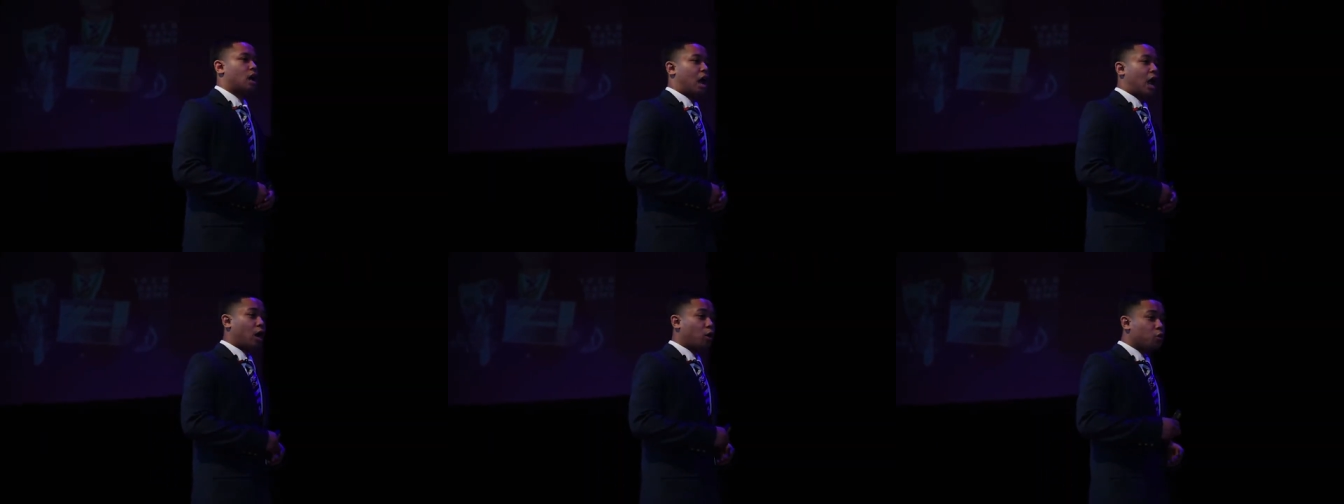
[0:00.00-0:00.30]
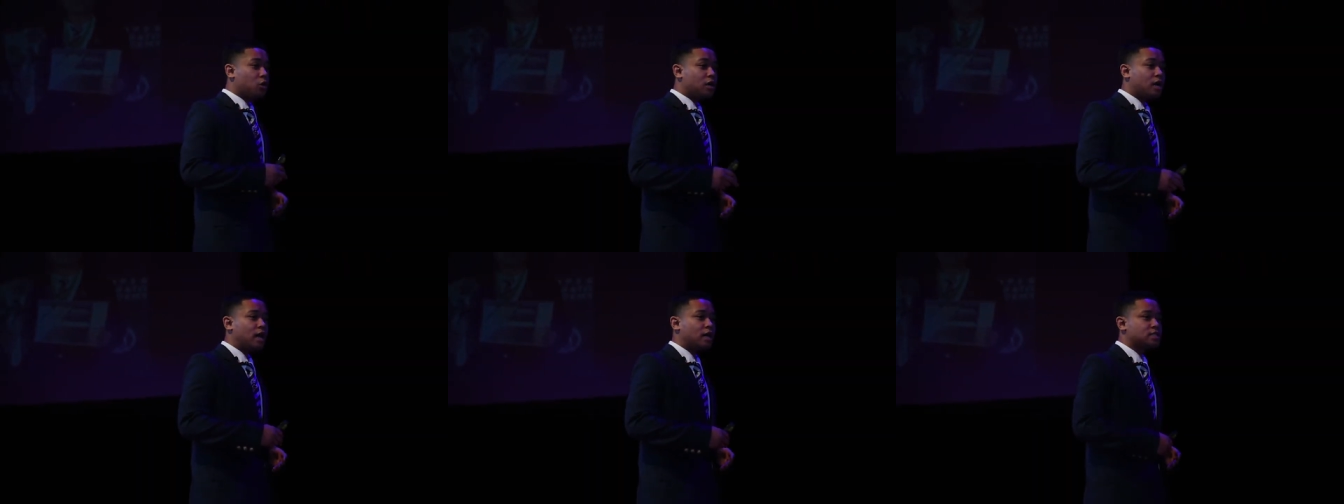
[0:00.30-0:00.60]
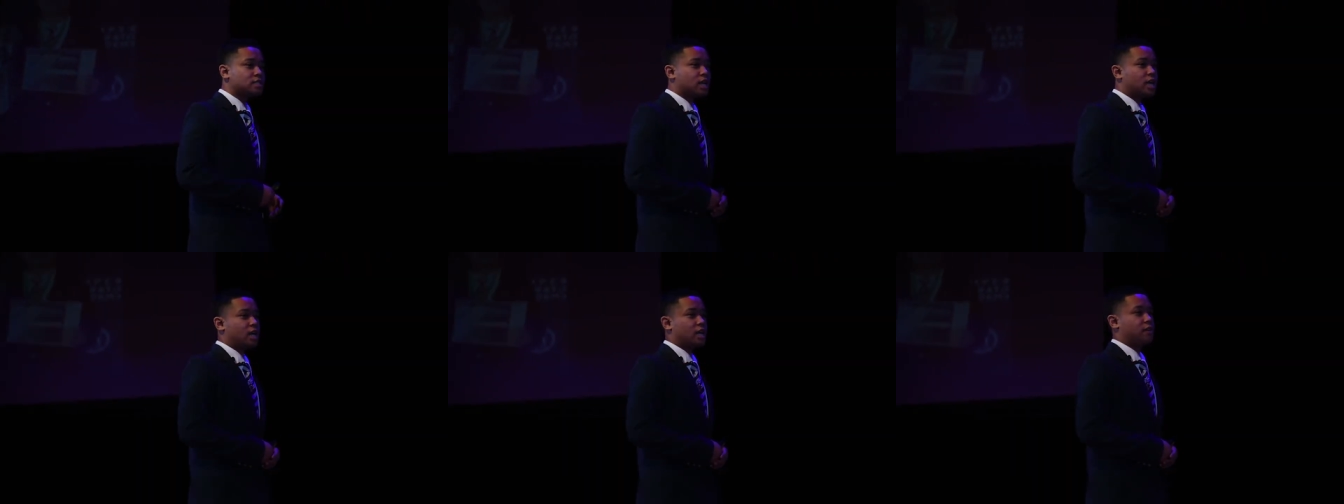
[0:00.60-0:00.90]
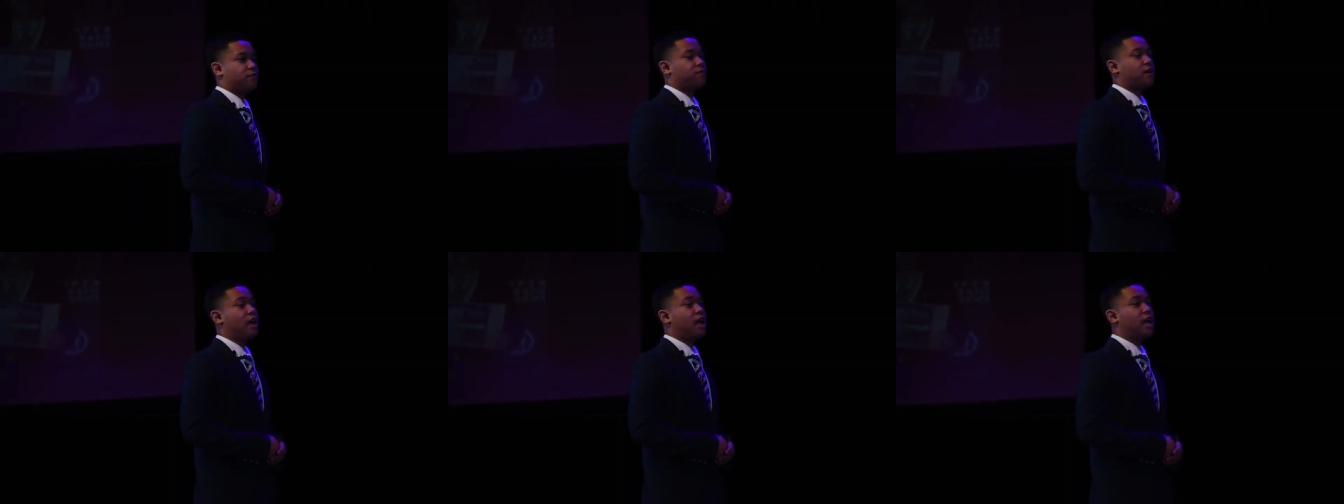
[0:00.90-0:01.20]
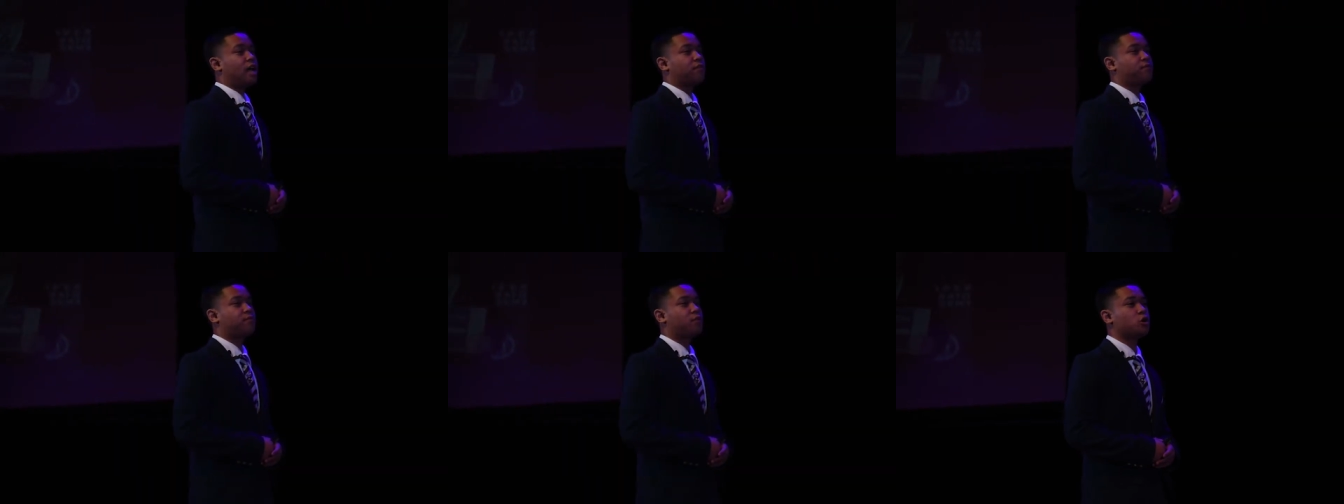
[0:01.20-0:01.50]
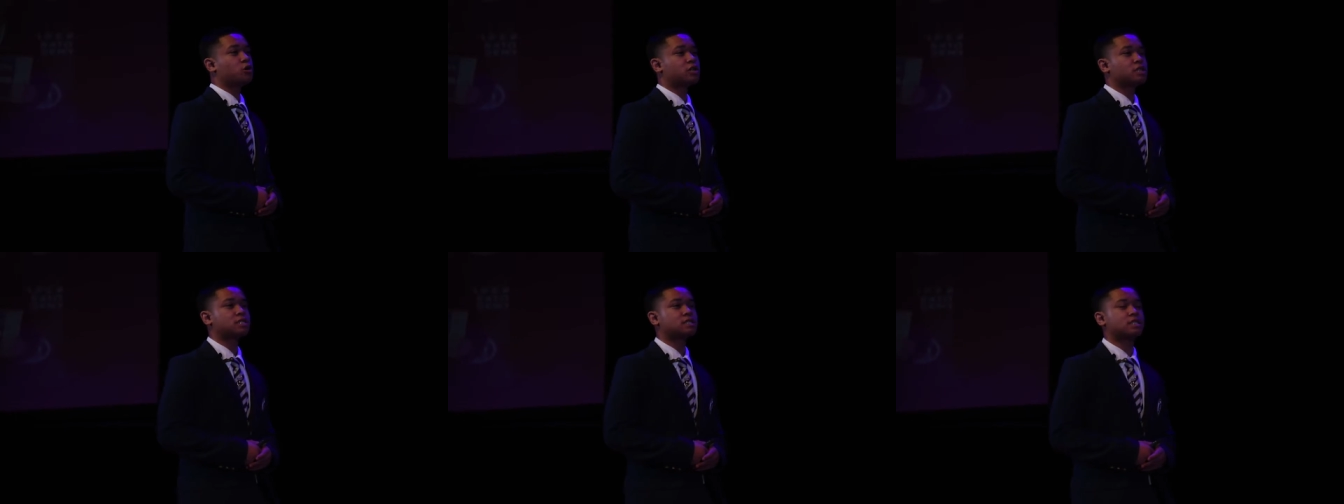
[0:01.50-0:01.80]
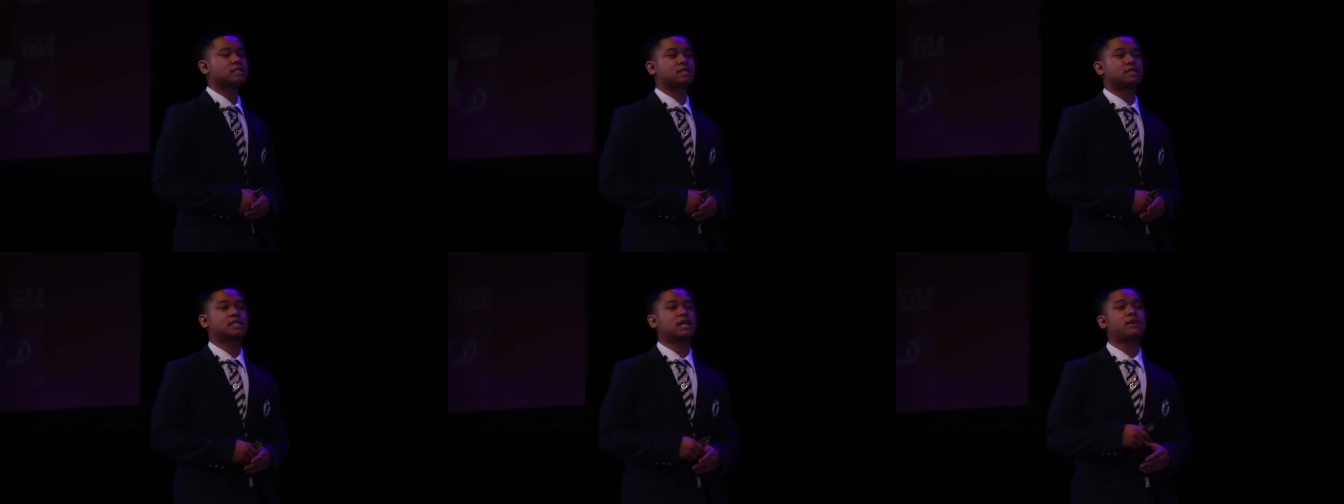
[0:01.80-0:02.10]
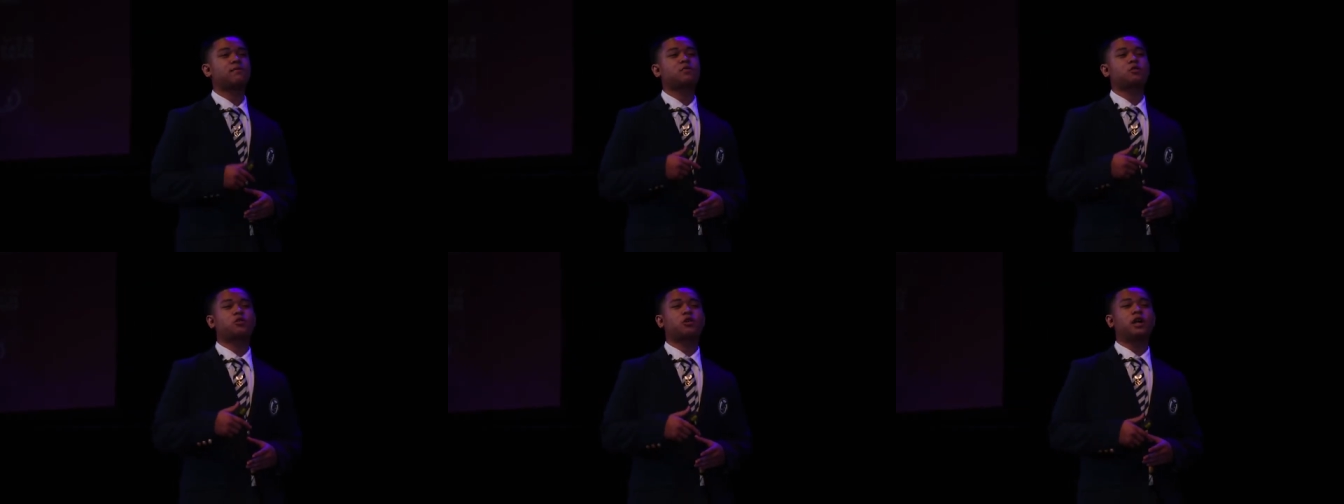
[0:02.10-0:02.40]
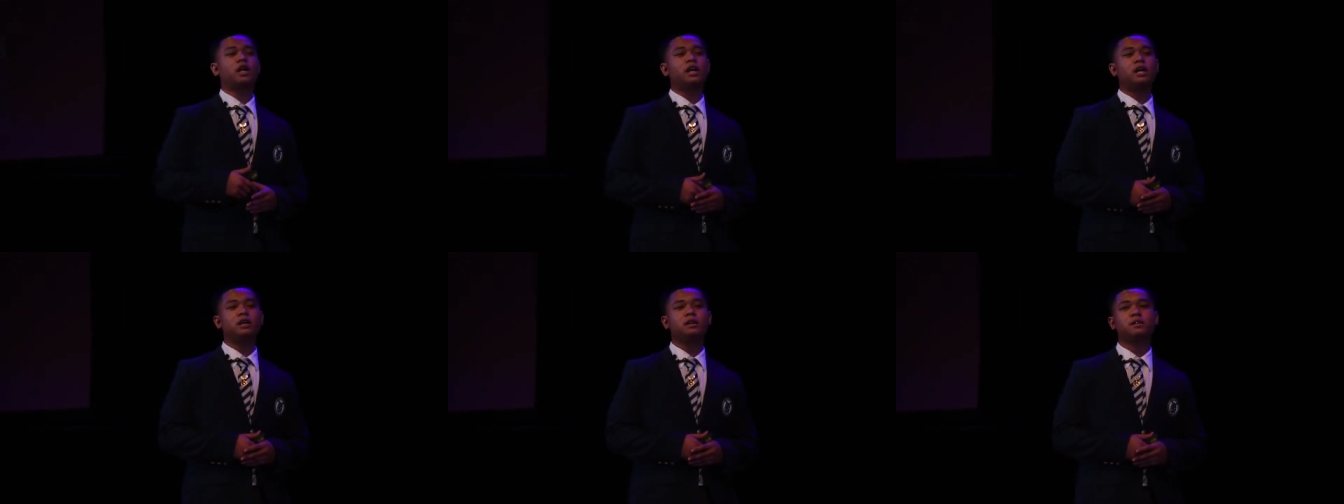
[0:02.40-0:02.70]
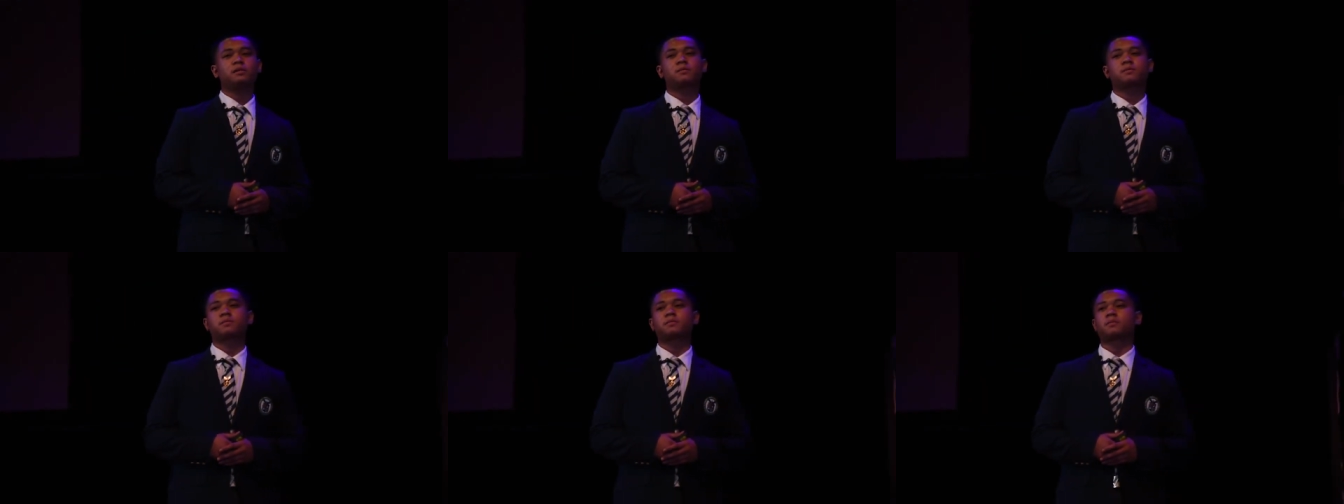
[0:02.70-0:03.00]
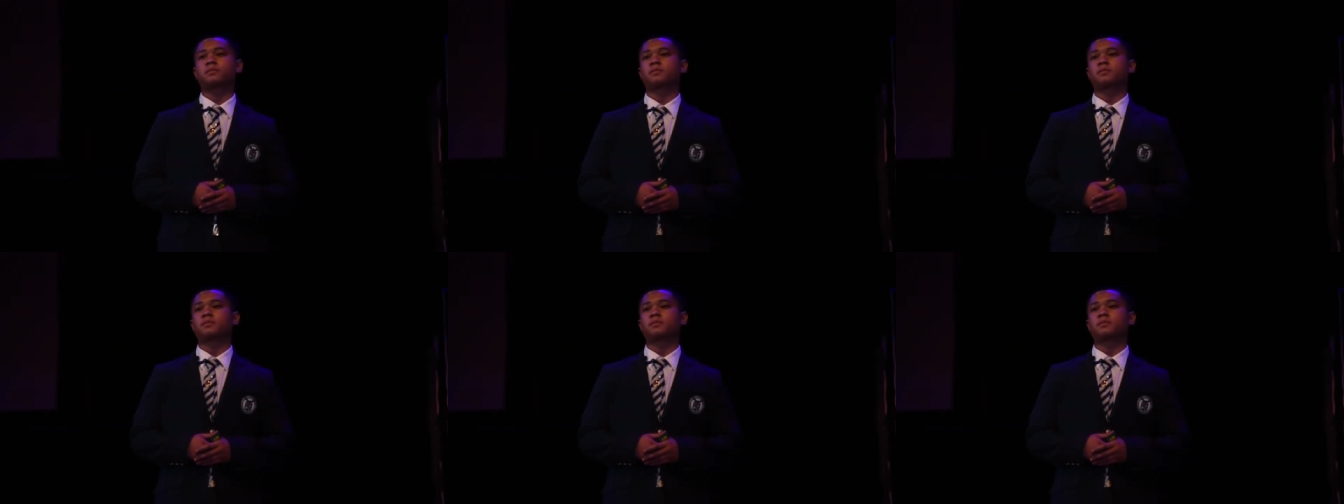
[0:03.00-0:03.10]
I realized that if I had focused in seventh grade,